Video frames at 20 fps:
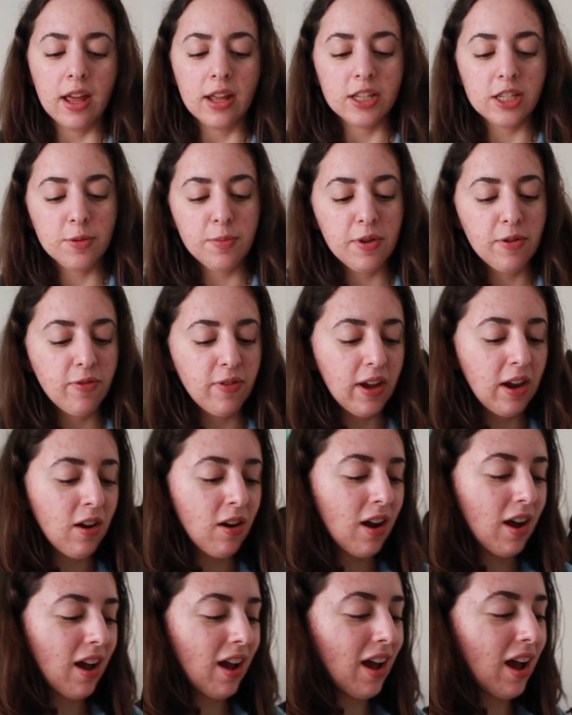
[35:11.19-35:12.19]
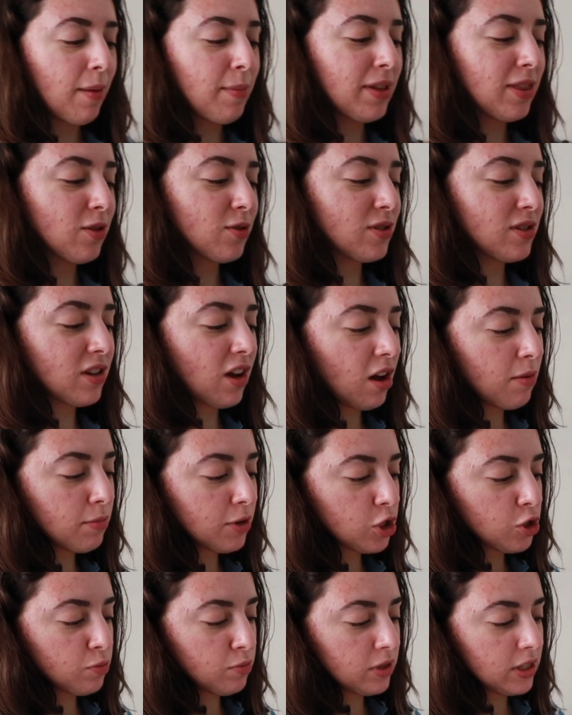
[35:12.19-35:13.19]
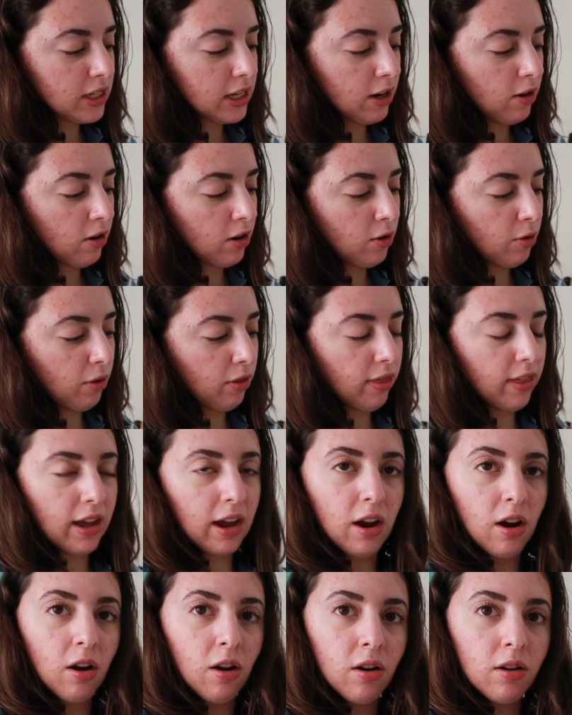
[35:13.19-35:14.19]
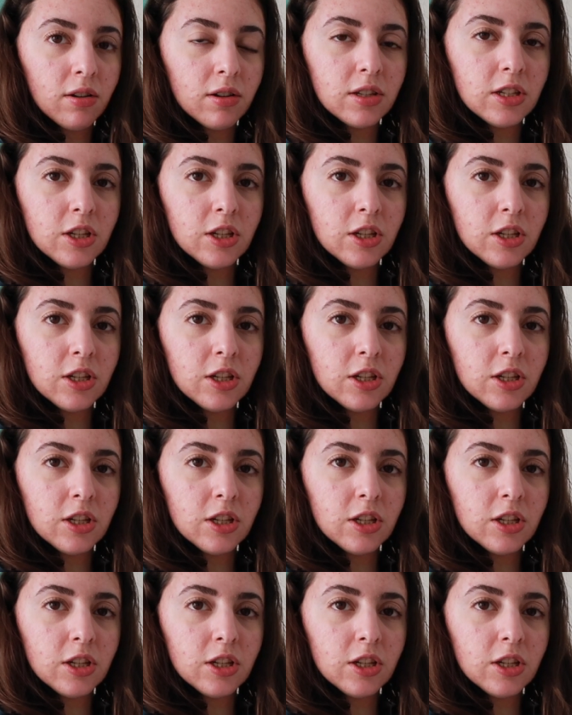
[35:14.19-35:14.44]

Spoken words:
To be fair, I mean, there's not much material there